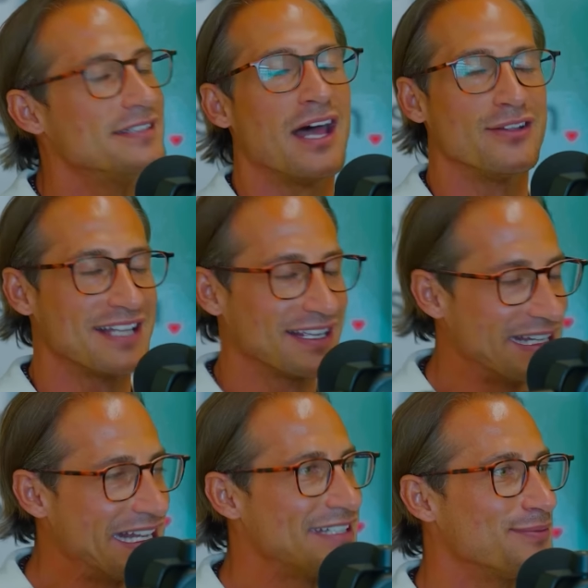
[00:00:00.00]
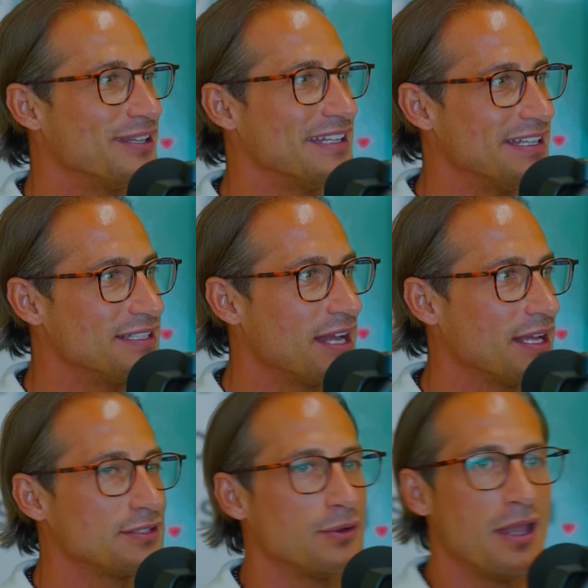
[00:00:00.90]
It sounds like that's what it is.
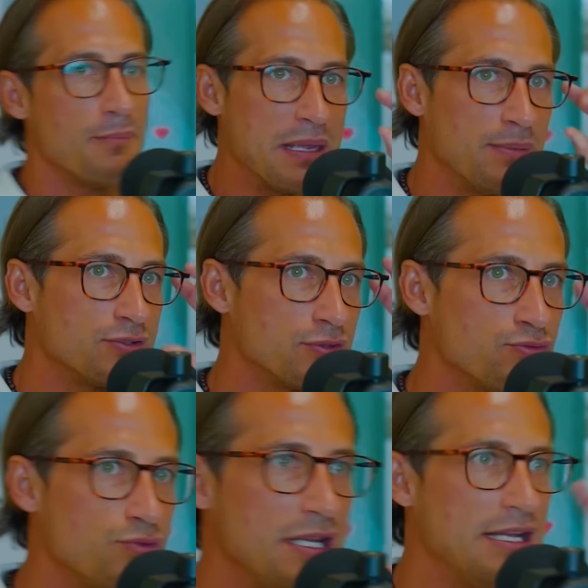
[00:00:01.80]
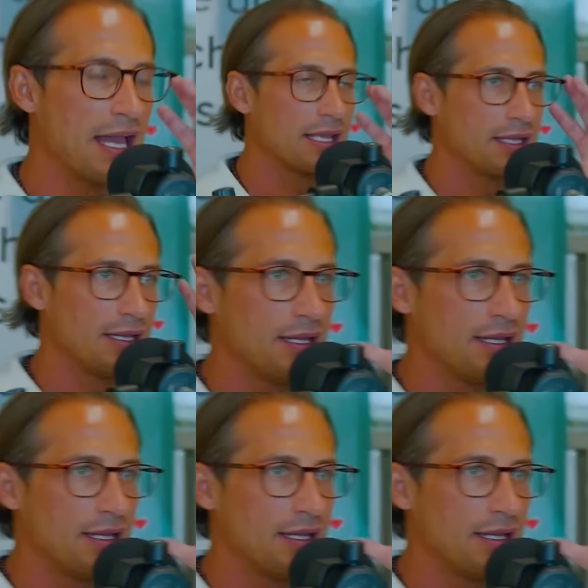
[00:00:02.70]
Like, so people should really like